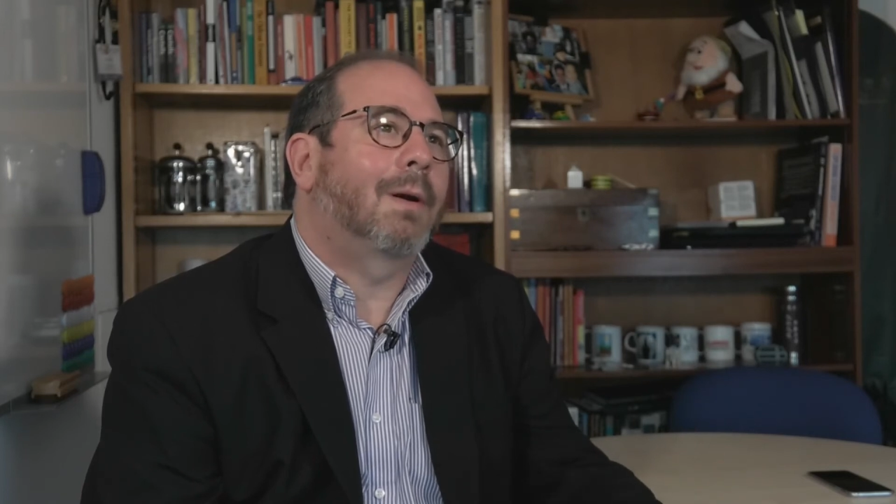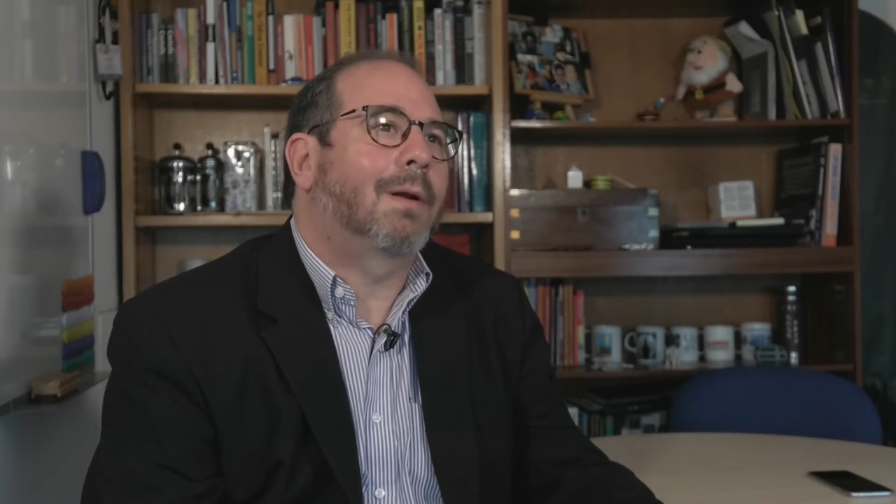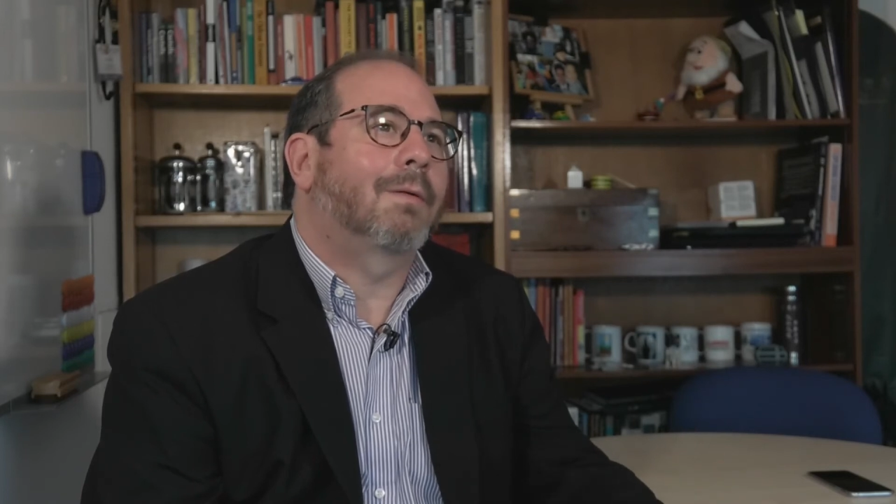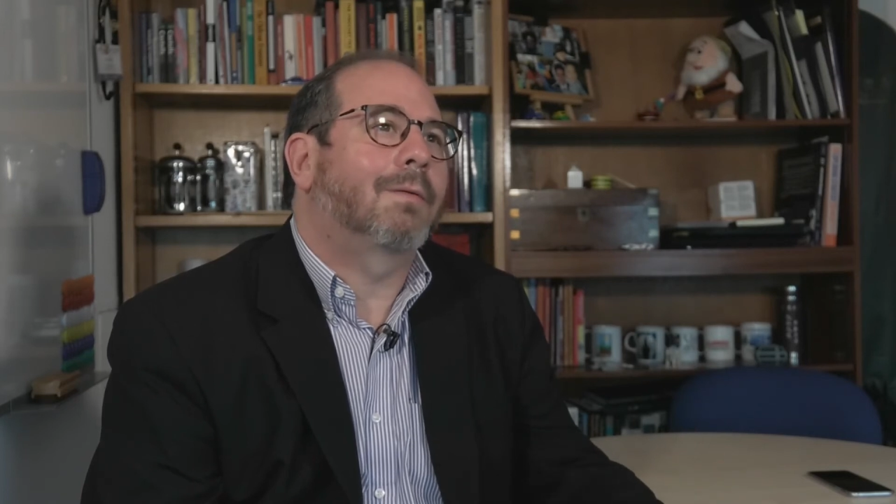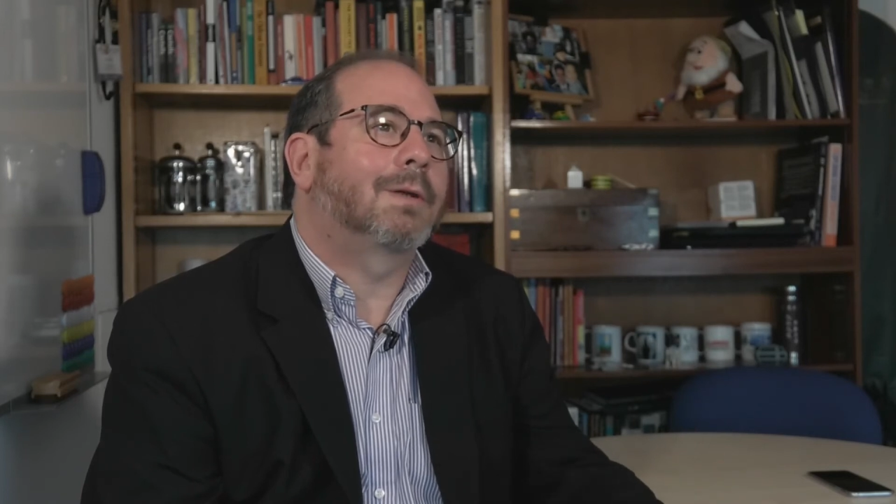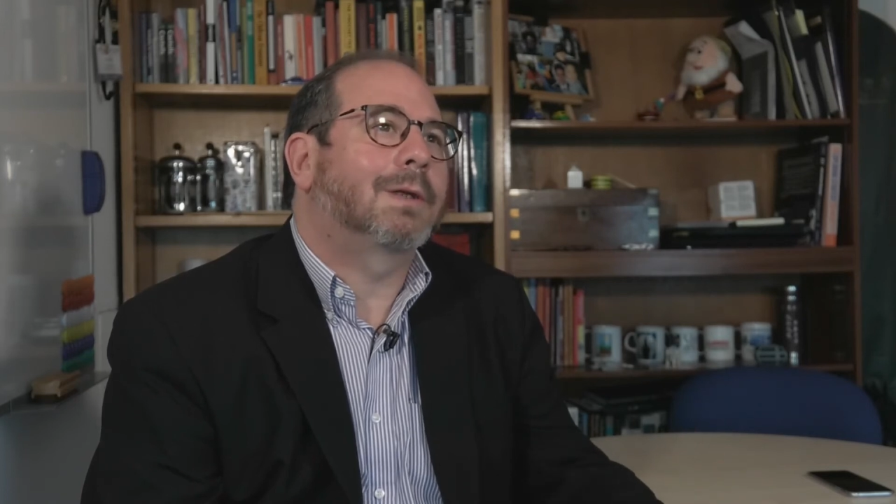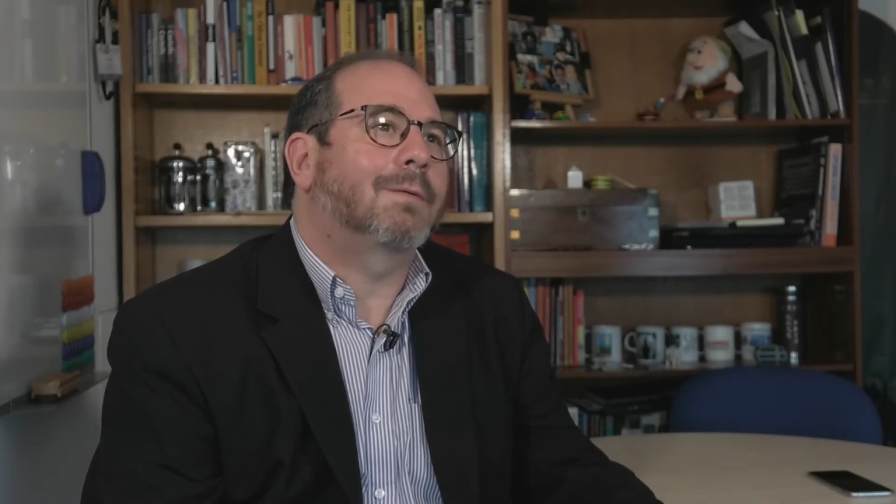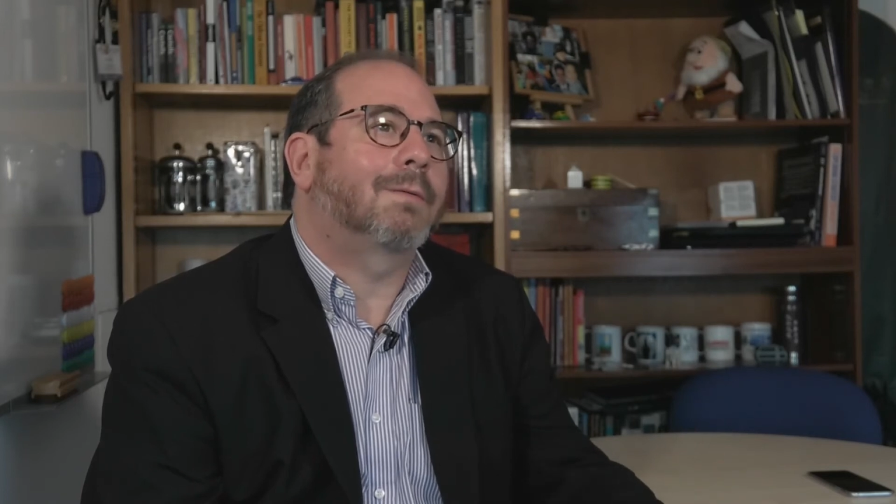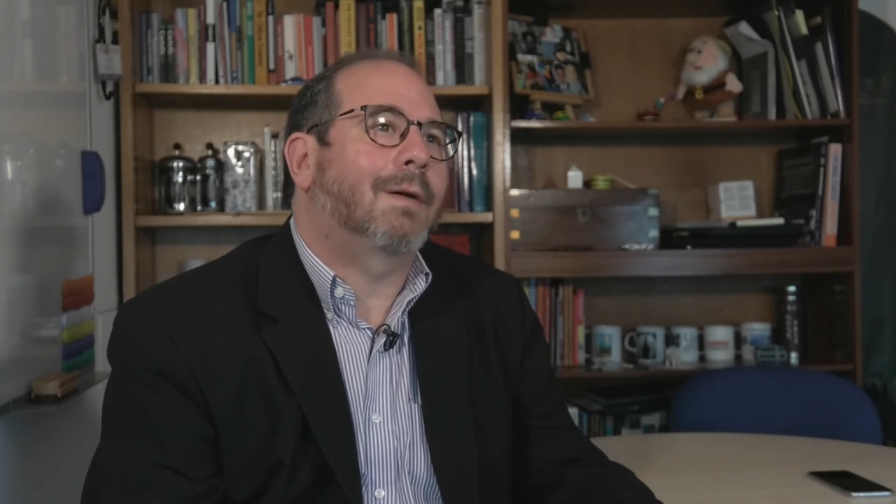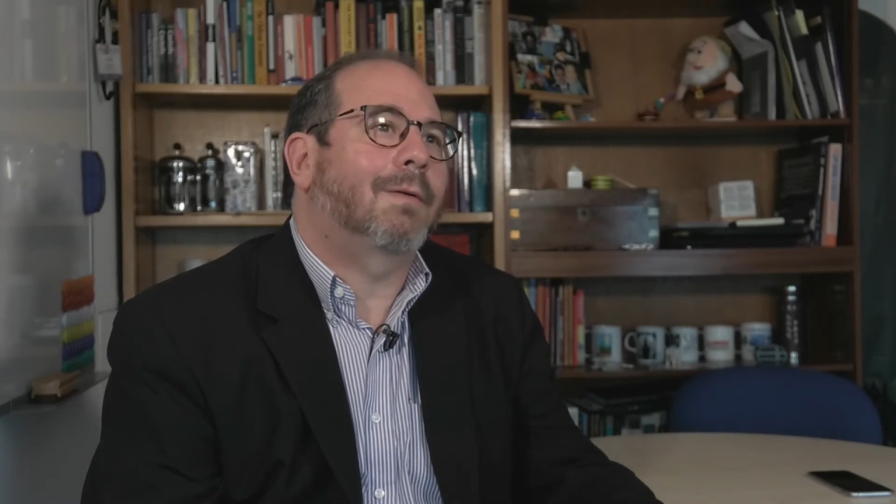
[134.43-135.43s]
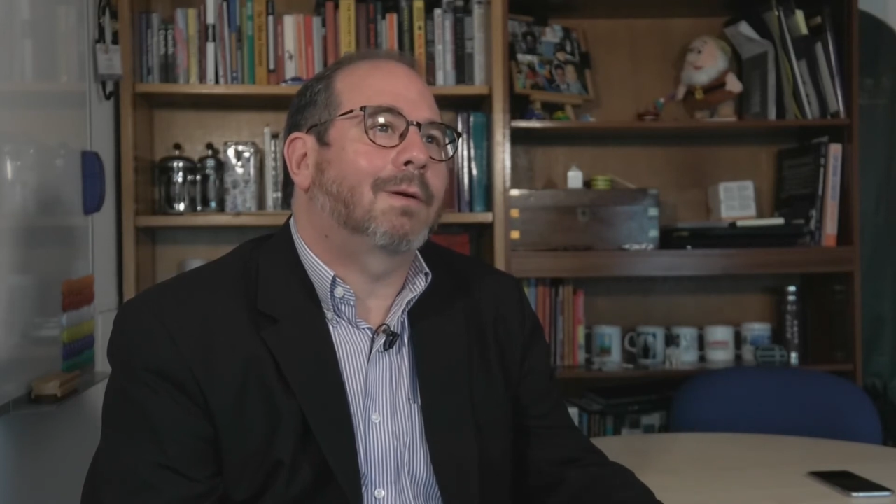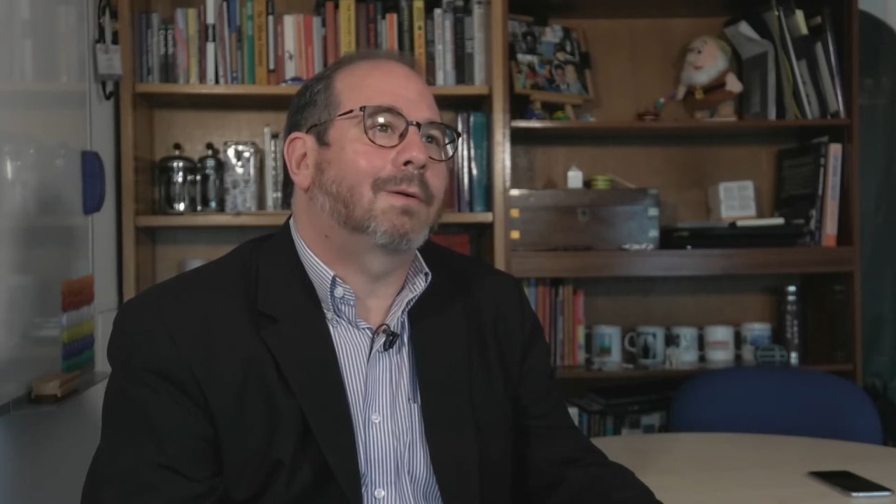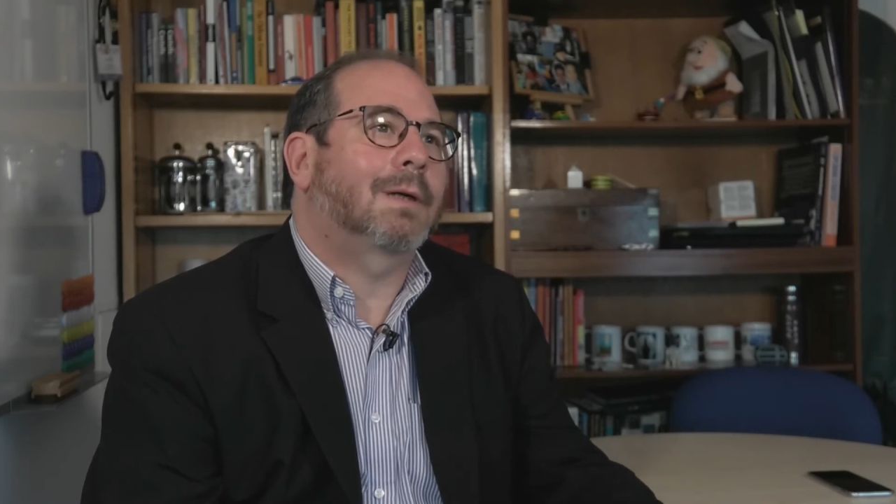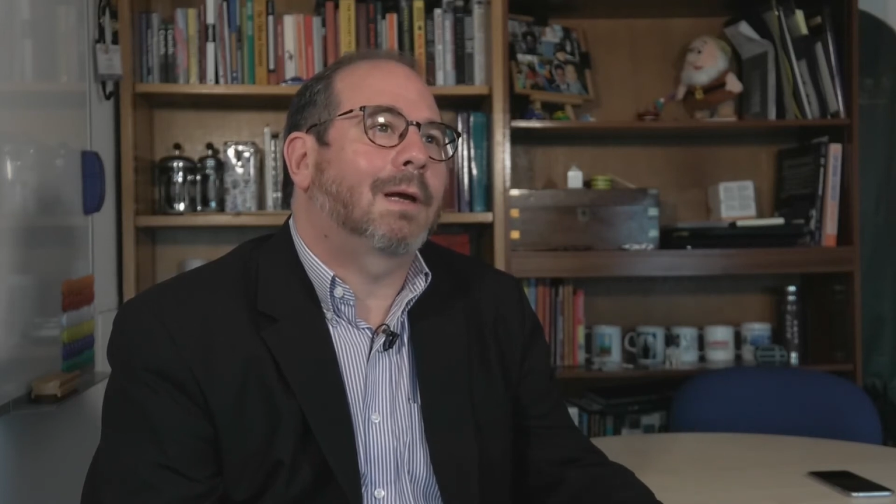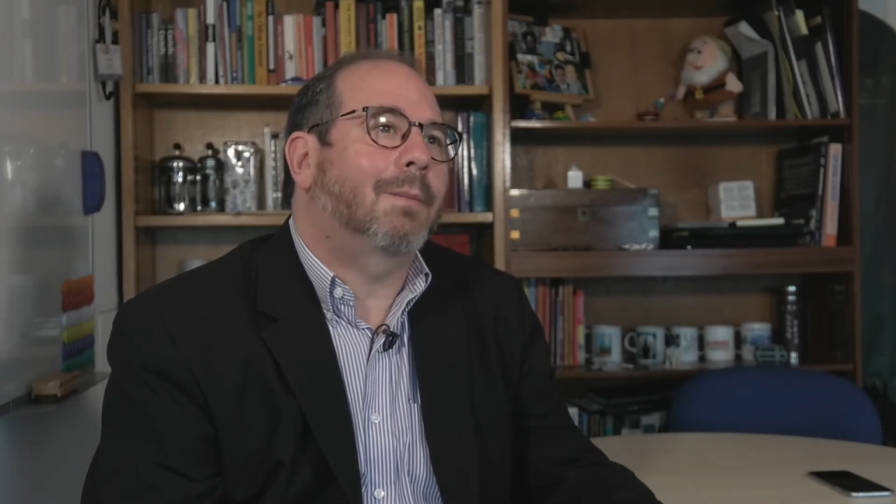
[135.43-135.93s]
one of the FTSE
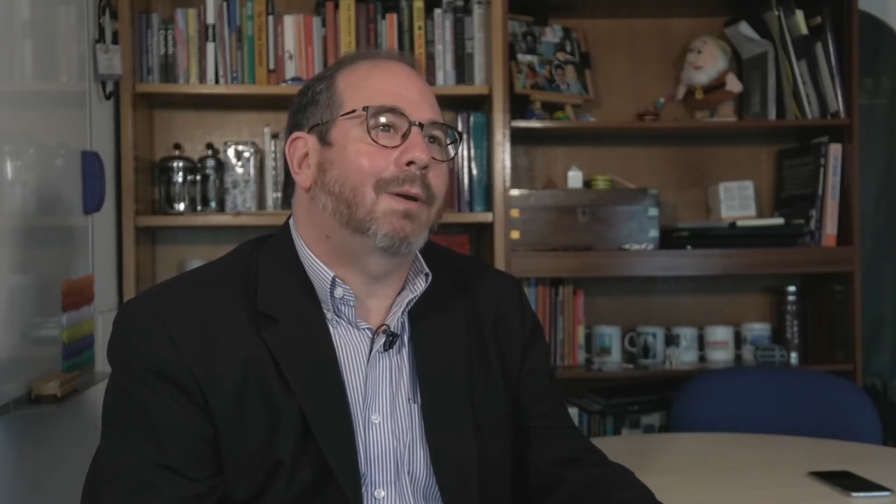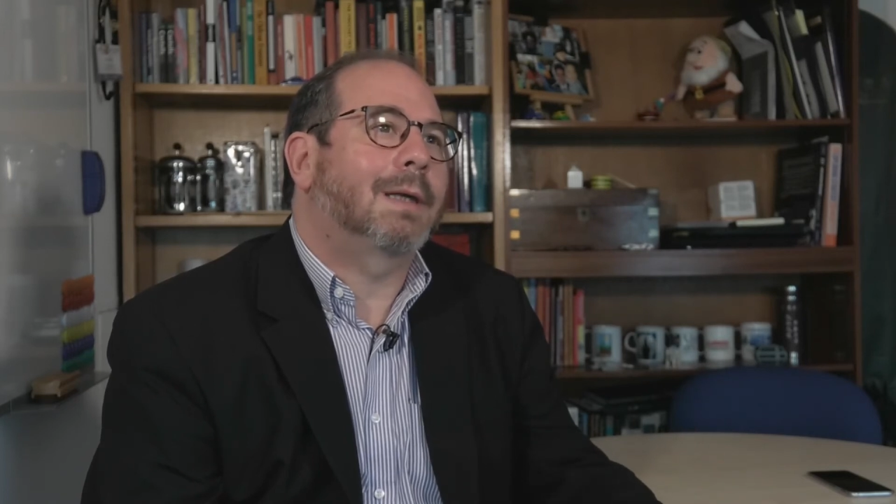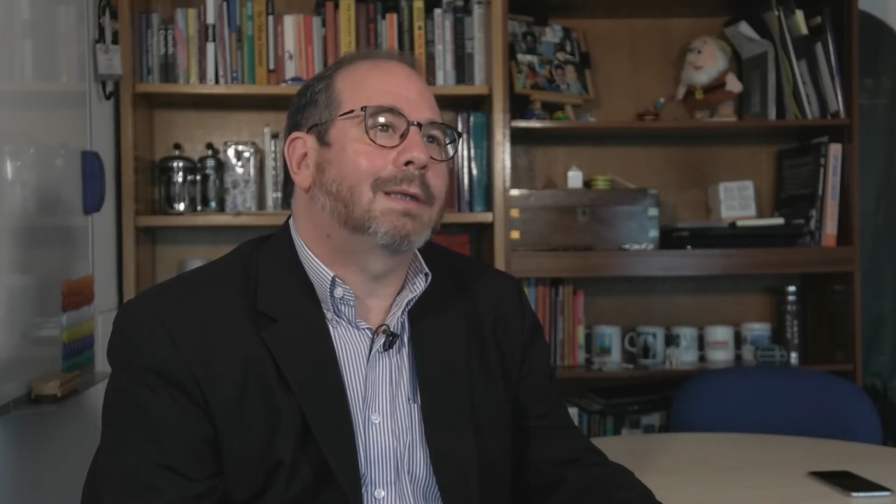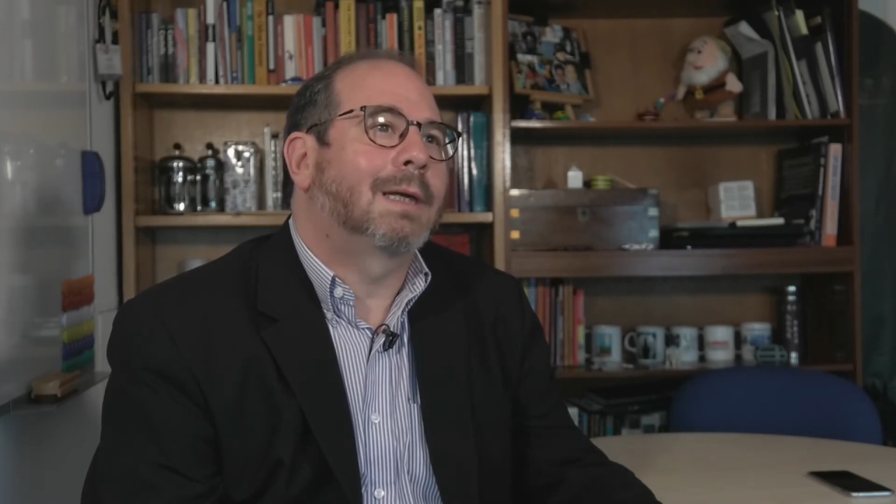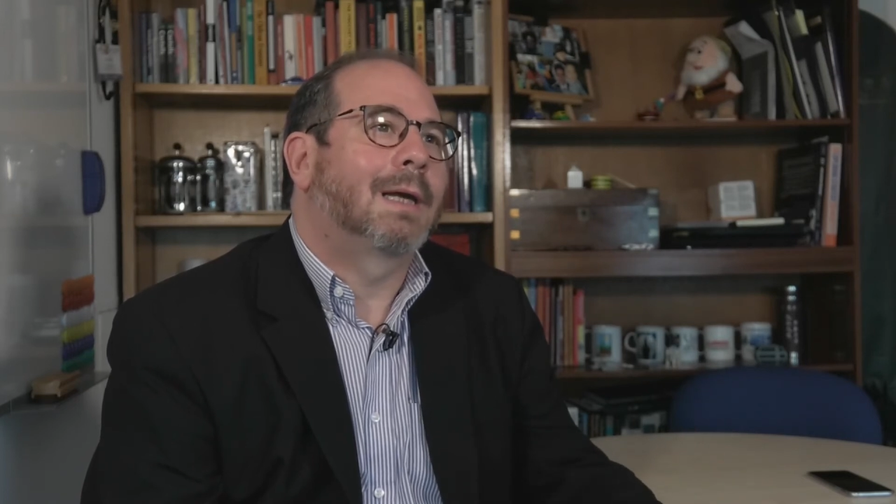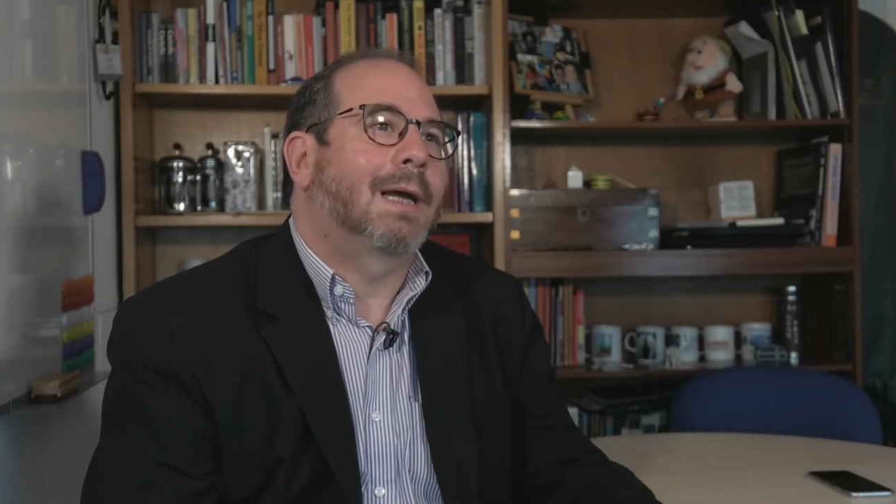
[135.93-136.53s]
500 companies.